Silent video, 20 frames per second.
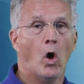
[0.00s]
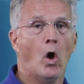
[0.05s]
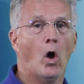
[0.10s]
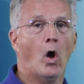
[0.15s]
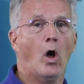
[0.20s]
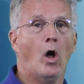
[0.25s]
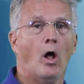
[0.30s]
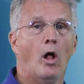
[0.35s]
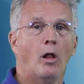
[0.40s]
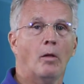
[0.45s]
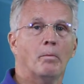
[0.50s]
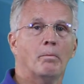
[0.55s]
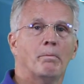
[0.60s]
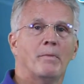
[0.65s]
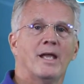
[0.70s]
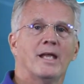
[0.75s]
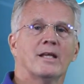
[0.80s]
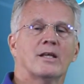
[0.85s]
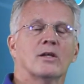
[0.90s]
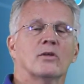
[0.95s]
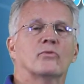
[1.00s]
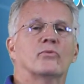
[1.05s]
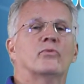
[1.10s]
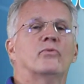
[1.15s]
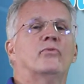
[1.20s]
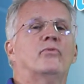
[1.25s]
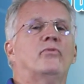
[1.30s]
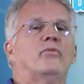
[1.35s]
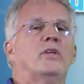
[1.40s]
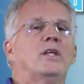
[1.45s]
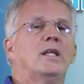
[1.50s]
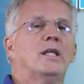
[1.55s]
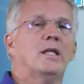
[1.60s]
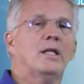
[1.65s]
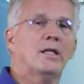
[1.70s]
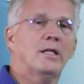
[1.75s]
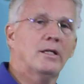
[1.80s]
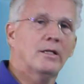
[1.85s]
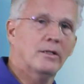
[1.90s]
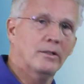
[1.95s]
all make it
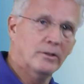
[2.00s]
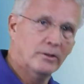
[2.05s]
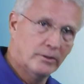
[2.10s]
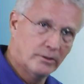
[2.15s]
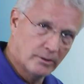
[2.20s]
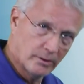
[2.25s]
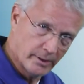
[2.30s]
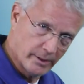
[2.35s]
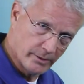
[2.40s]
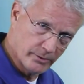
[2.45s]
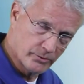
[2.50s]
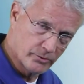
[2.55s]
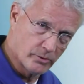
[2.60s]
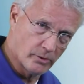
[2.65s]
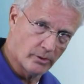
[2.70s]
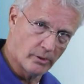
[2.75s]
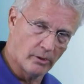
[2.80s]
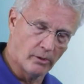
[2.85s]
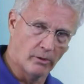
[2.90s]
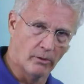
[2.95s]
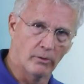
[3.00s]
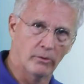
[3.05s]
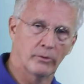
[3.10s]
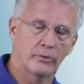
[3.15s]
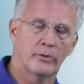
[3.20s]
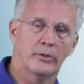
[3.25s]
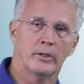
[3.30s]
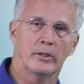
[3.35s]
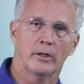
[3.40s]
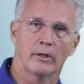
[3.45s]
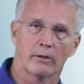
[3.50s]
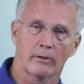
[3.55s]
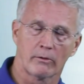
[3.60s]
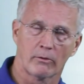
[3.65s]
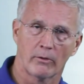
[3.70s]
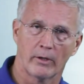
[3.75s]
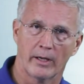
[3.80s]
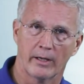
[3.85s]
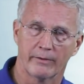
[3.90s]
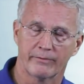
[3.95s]
feel as though the
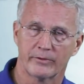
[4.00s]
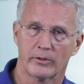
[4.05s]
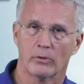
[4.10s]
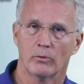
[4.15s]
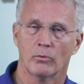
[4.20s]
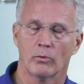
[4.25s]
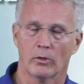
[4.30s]
aircraft